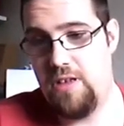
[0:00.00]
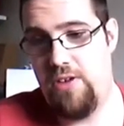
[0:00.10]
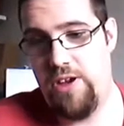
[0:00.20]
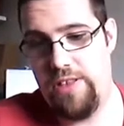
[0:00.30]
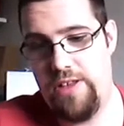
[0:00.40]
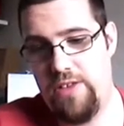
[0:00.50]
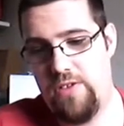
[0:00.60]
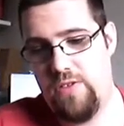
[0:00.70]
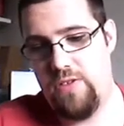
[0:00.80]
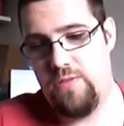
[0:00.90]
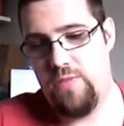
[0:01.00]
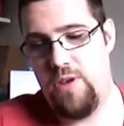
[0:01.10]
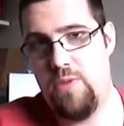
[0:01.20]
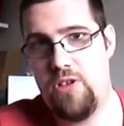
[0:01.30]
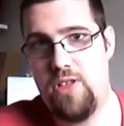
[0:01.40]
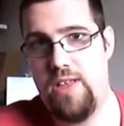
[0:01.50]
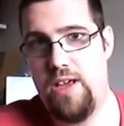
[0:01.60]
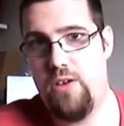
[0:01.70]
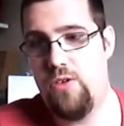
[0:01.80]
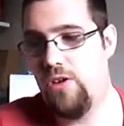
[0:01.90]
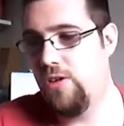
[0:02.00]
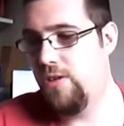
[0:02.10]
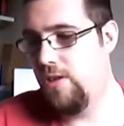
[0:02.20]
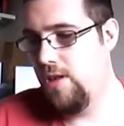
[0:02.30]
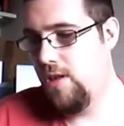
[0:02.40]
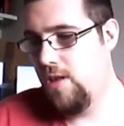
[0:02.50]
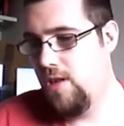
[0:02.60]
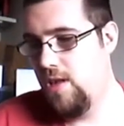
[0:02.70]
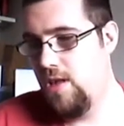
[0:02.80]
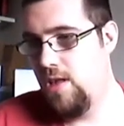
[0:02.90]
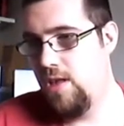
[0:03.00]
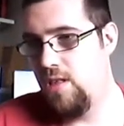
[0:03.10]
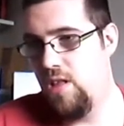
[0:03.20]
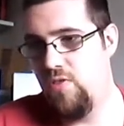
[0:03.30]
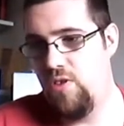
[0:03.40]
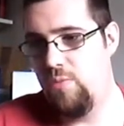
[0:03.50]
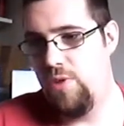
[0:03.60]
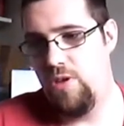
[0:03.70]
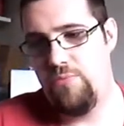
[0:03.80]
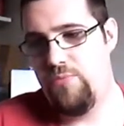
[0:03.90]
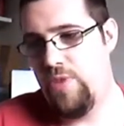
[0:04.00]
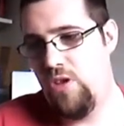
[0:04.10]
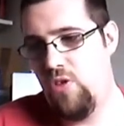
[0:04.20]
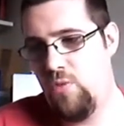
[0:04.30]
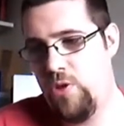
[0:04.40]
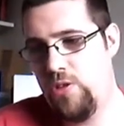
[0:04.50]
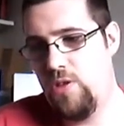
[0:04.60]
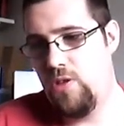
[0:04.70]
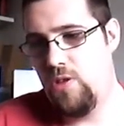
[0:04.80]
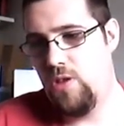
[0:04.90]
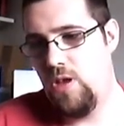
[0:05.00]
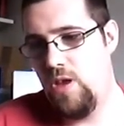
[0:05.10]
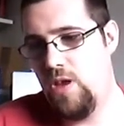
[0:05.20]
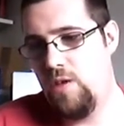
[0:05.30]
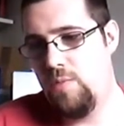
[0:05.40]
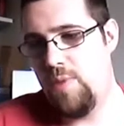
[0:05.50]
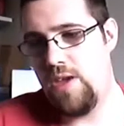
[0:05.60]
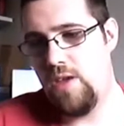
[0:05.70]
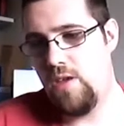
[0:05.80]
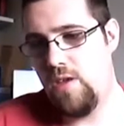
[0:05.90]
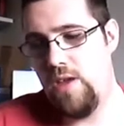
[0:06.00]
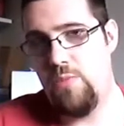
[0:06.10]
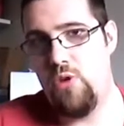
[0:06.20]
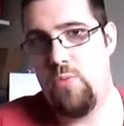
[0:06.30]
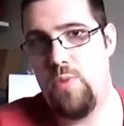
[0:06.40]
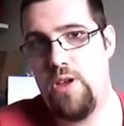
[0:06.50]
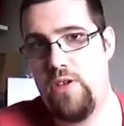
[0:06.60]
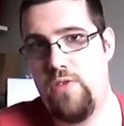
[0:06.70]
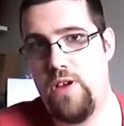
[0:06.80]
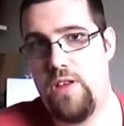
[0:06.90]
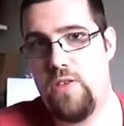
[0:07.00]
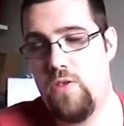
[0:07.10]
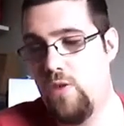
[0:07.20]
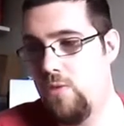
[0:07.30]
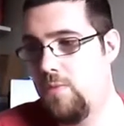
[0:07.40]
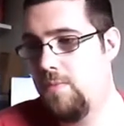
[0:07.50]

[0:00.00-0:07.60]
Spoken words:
I read this pretty much the day I got it. Love it, but I knew I would. Big Ed Brubaker fan, so